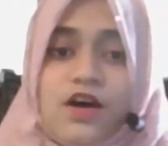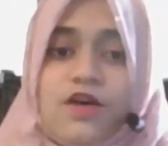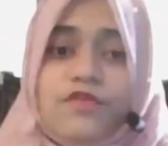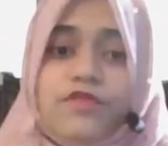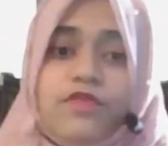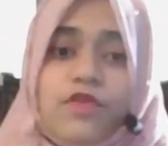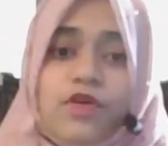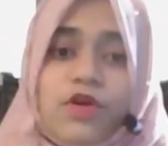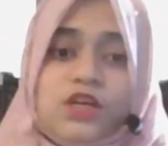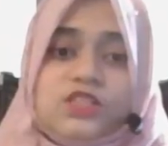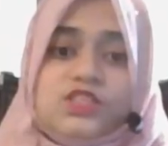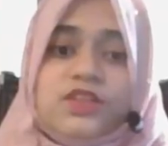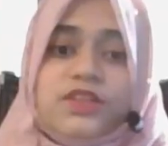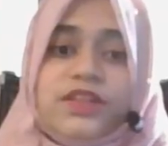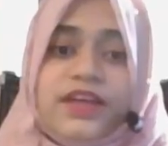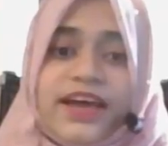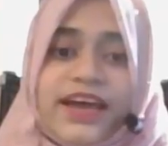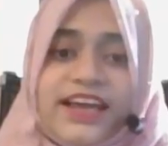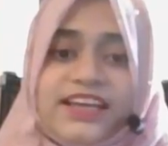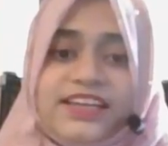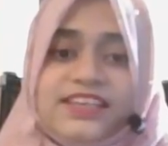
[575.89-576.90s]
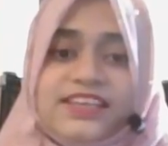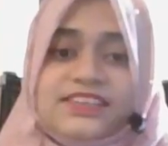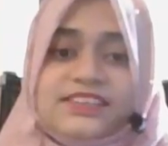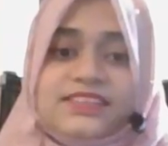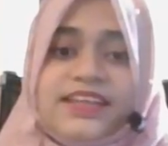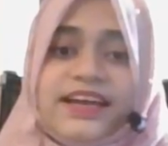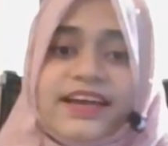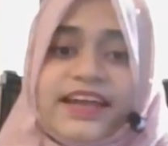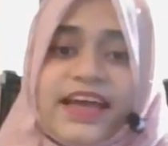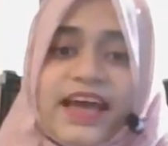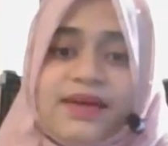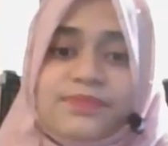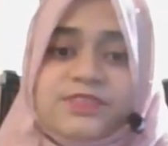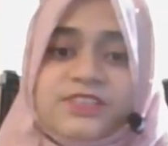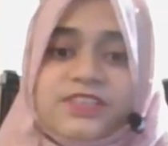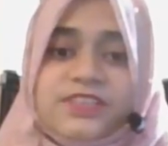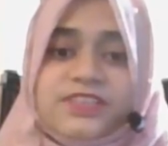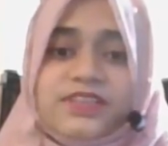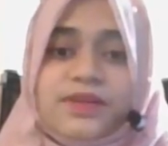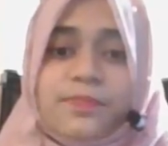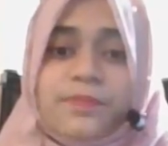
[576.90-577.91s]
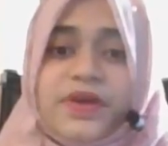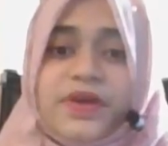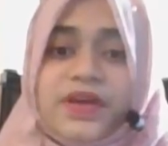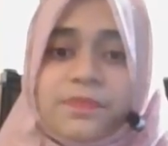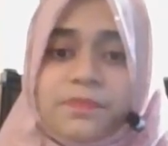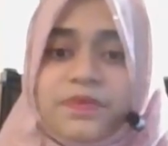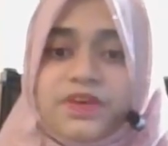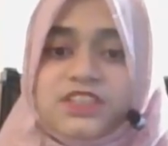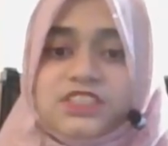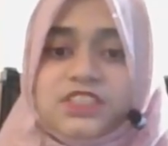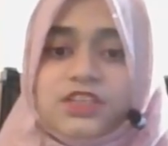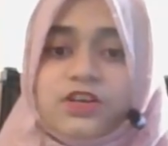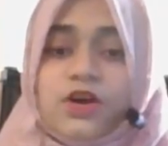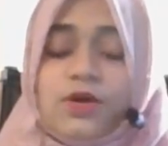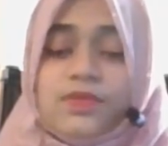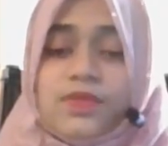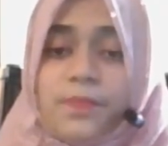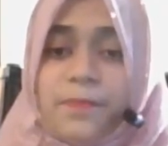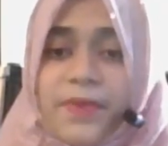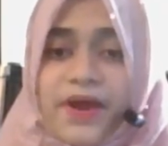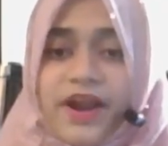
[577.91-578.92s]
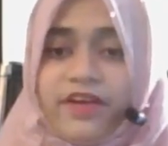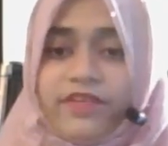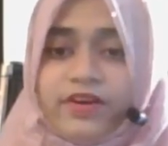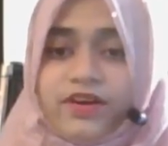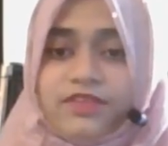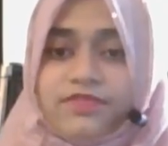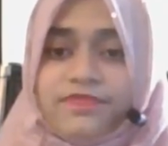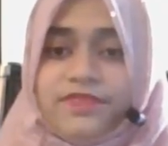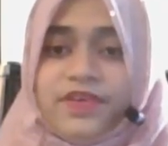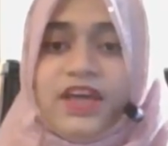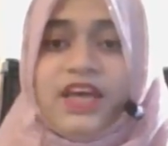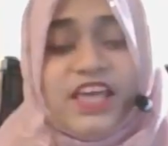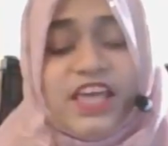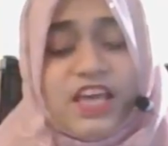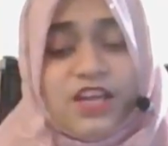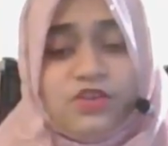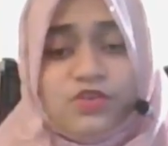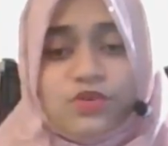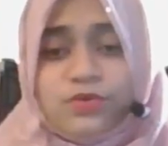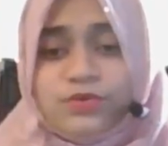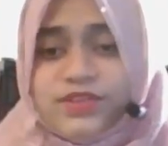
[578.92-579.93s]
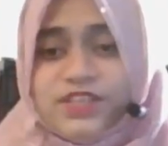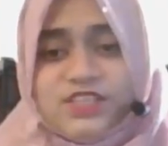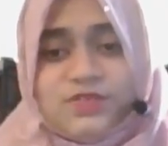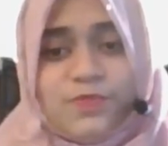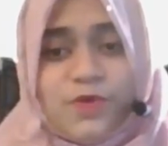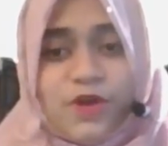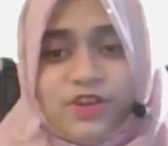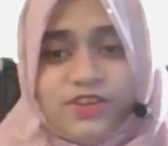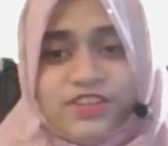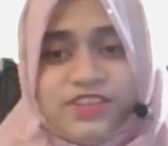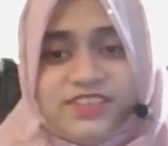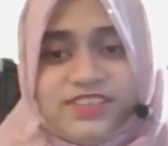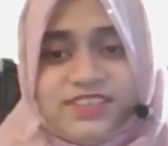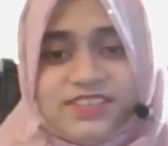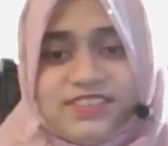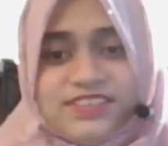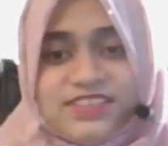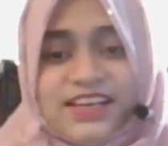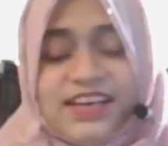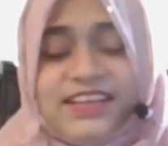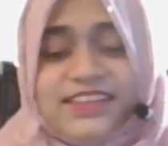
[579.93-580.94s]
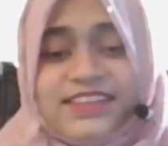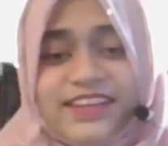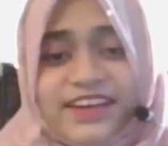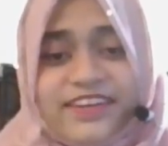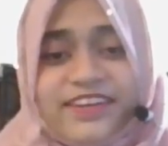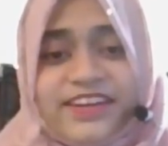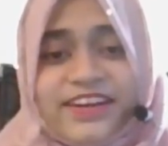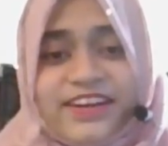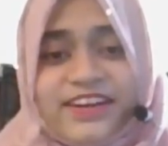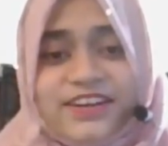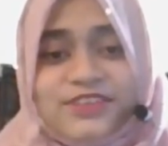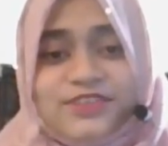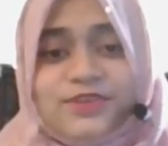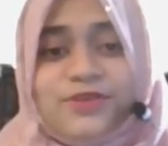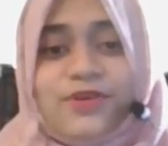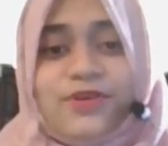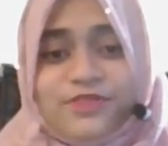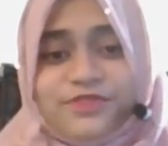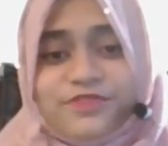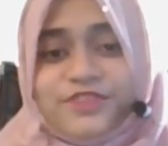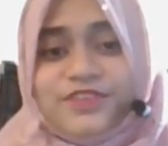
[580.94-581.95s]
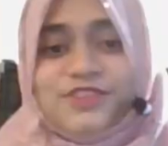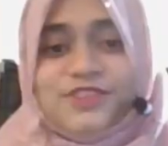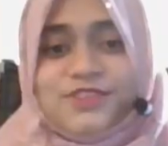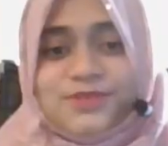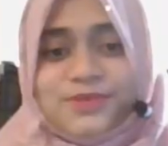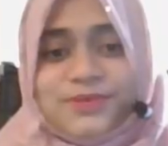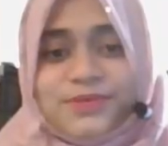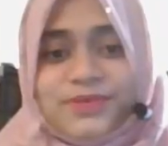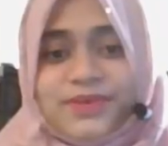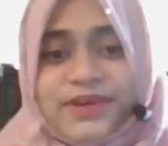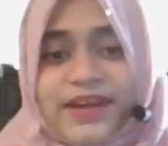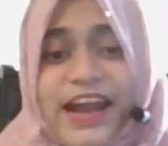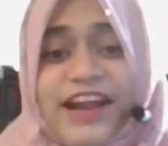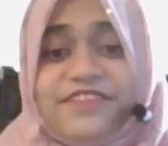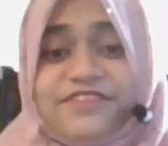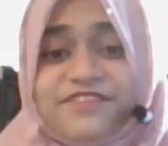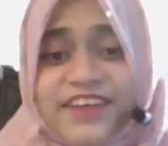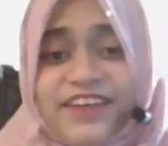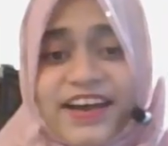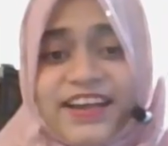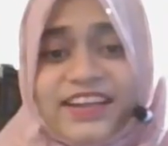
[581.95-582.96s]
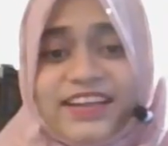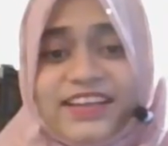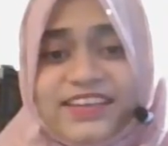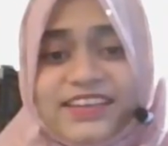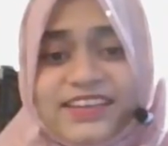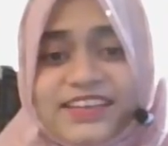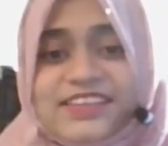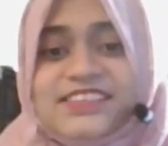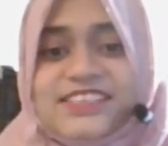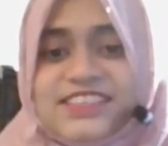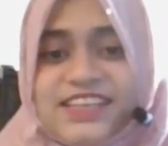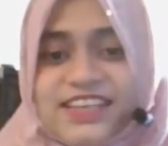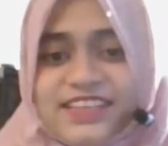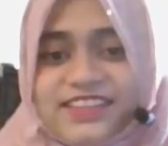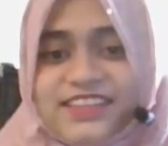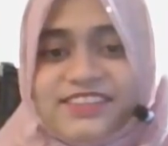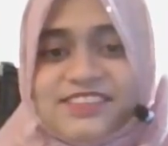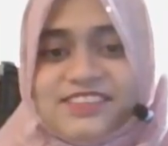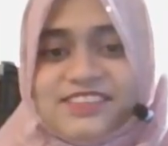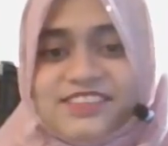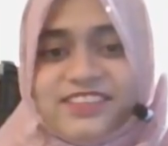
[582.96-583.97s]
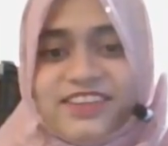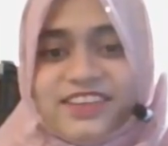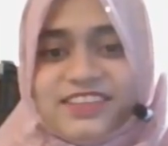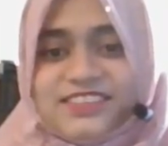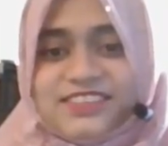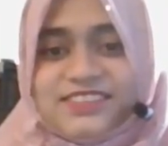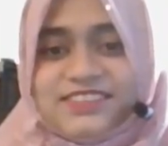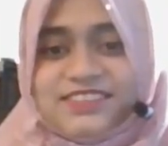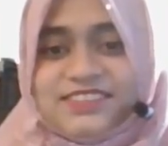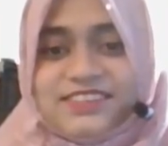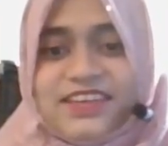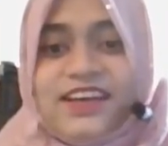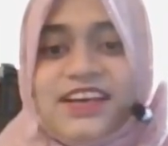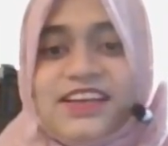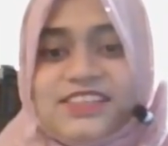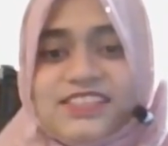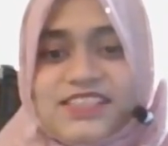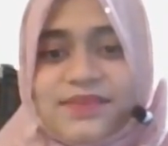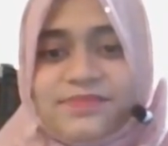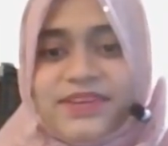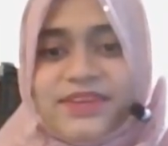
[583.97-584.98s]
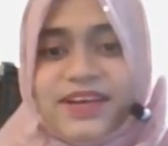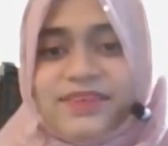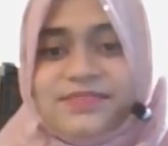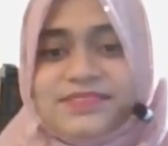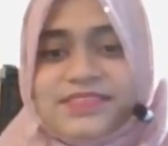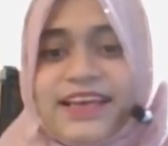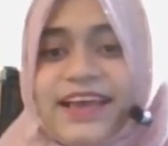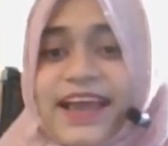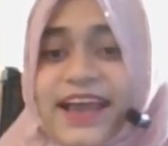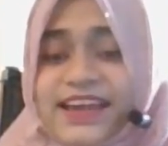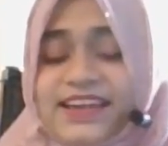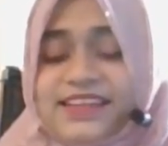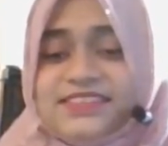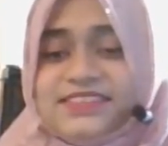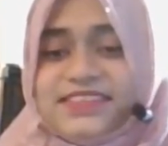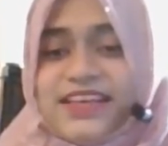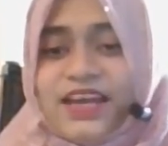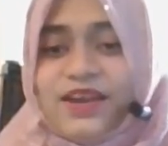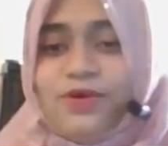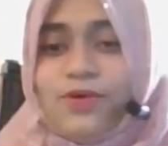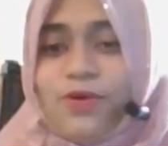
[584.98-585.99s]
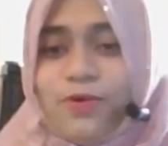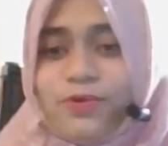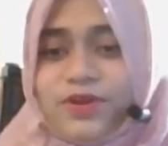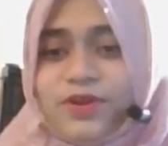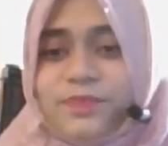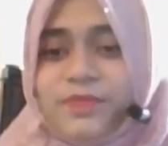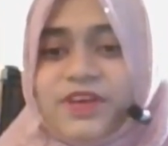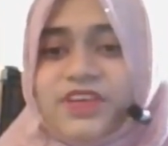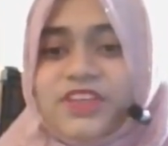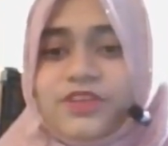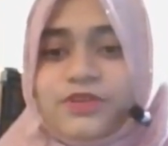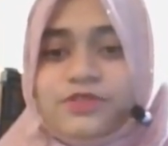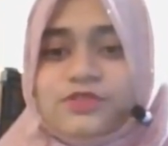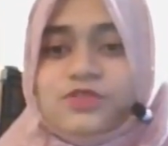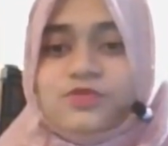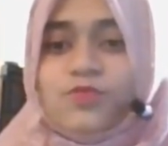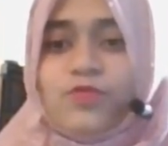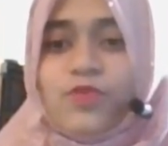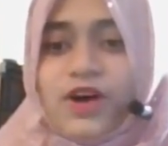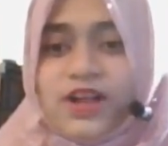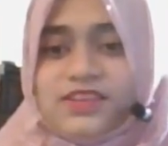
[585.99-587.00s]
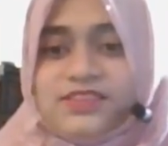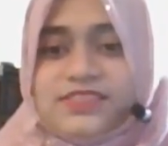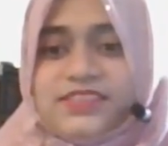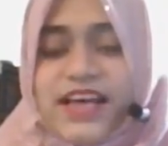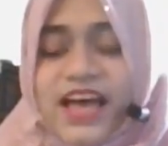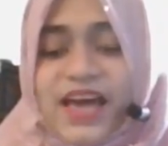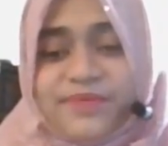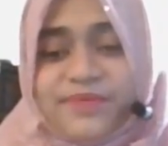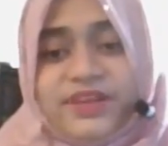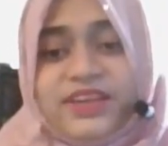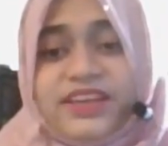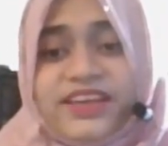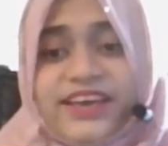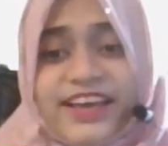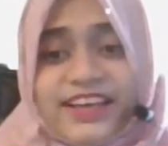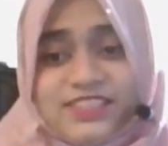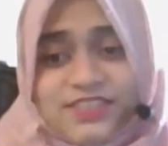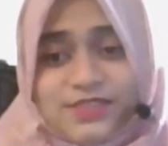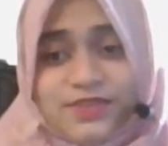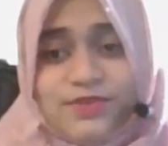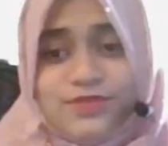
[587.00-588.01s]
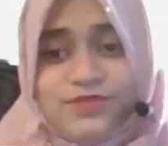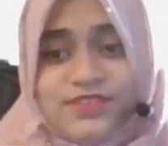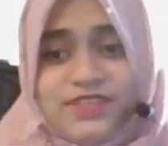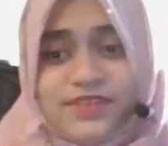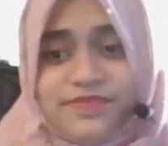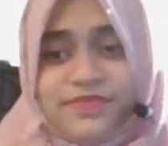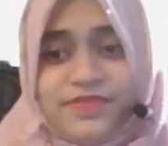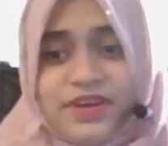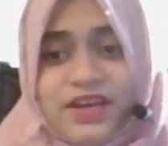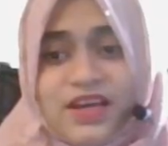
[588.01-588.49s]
Focus on the heading that captured the big picture of the paragraph. Ignore the small details. They are here to confuse you. And finally, check the instruction. Sometimes headings can only be used once, exclusive.